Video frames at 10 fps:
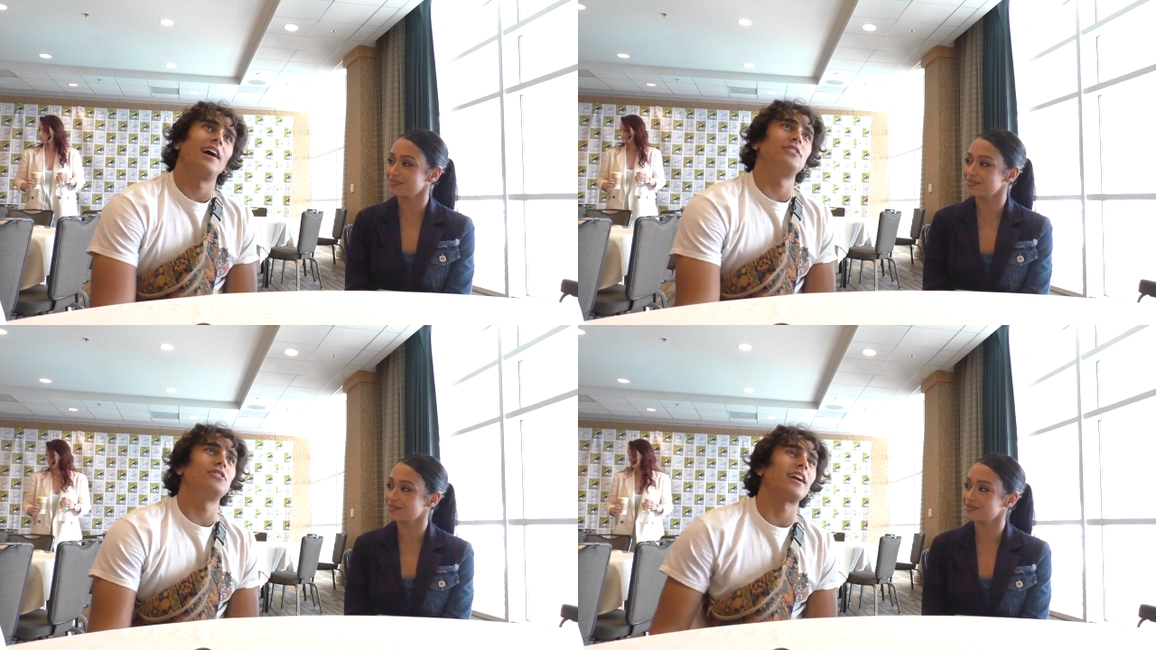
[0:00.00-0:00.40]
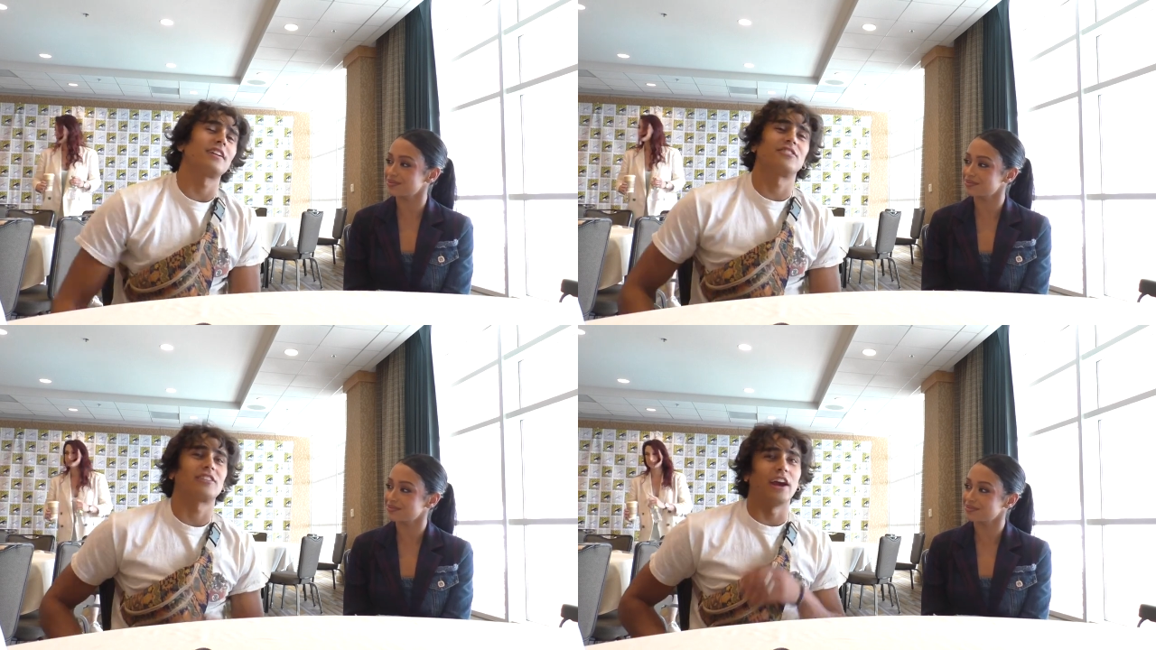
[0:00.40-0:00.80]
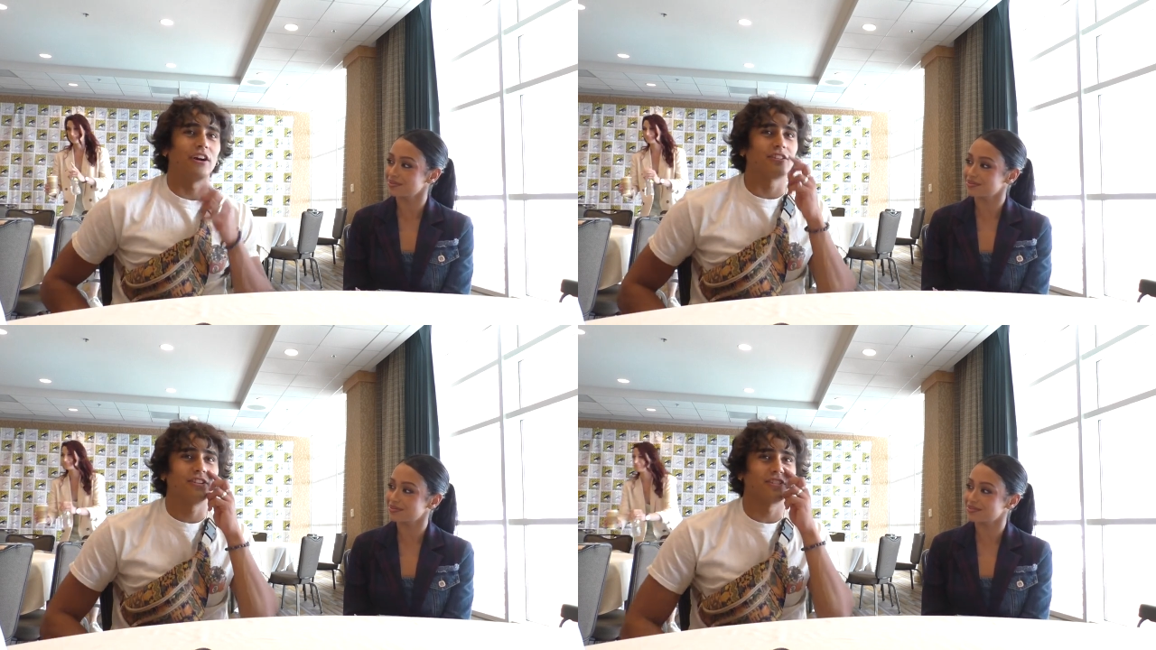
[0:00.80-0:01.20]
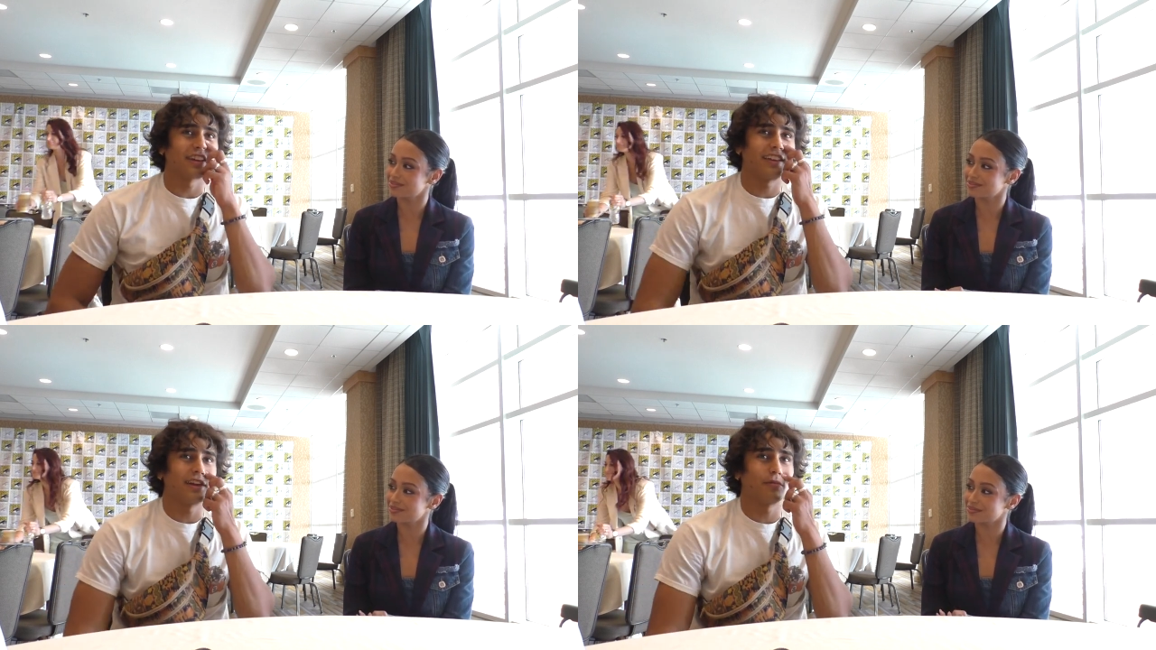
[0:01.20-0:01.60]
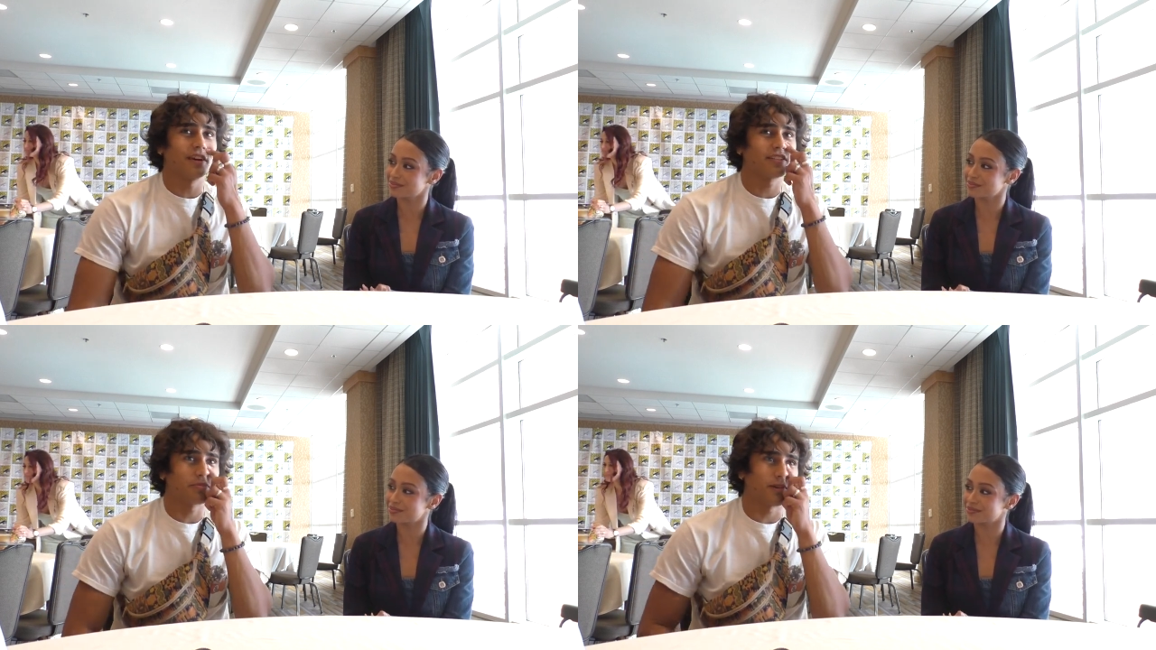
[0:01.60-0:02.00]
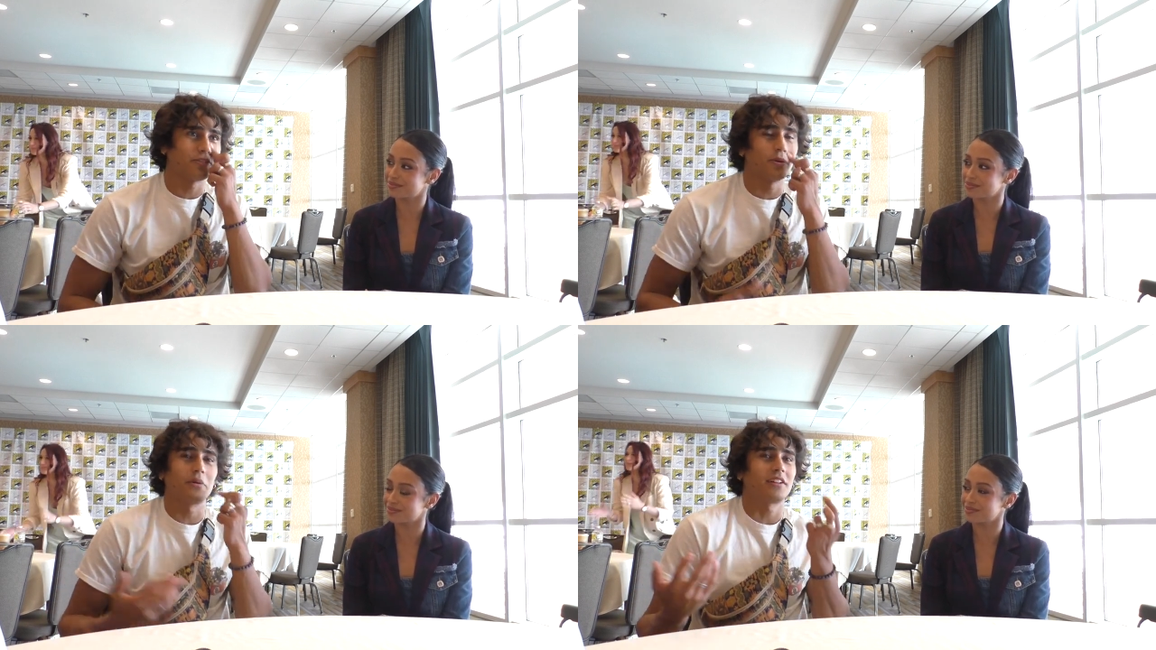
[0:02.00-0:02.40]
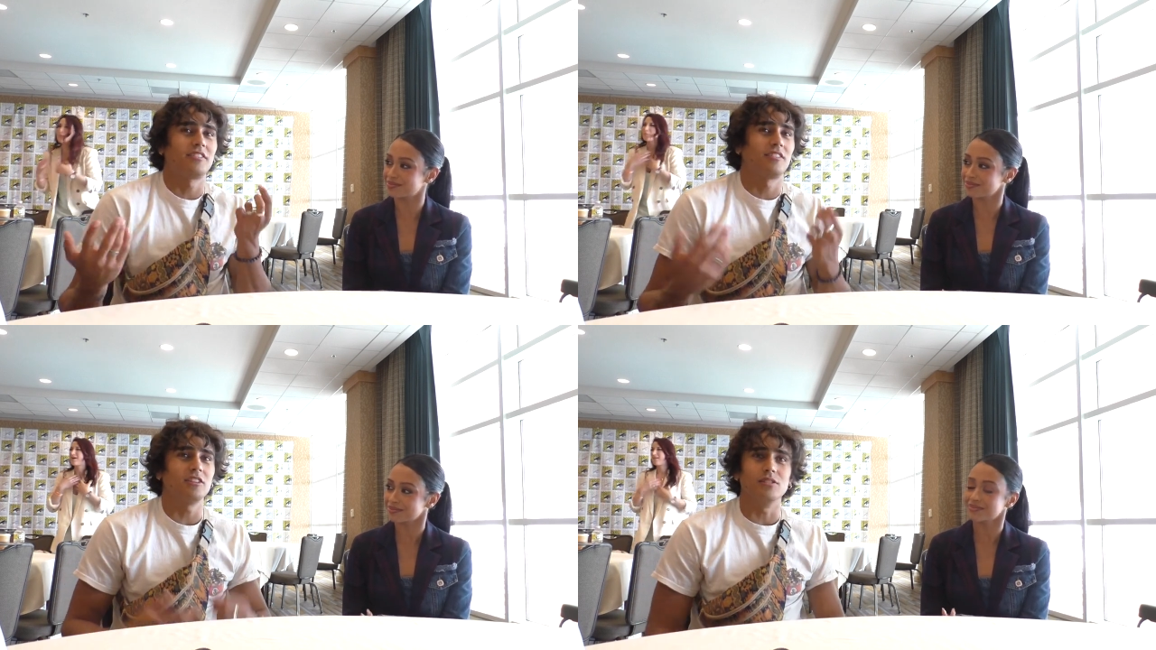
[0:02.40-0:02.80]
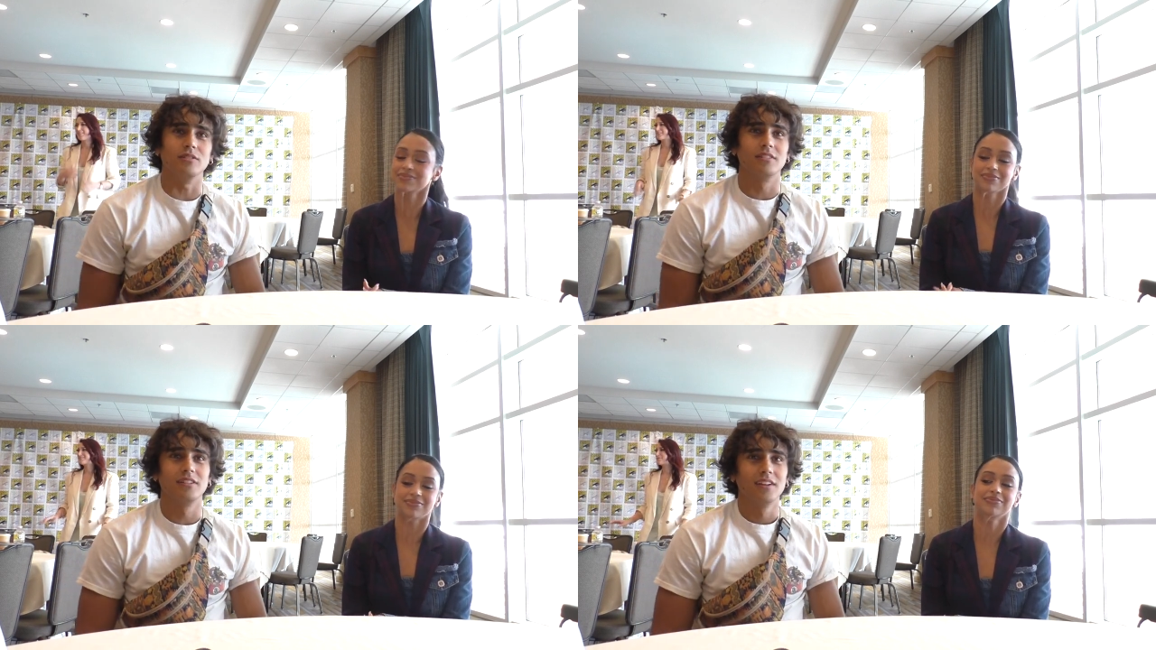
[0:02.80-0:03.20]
Speaker 1: you're not as scared to just, like, take risks because no one can see you.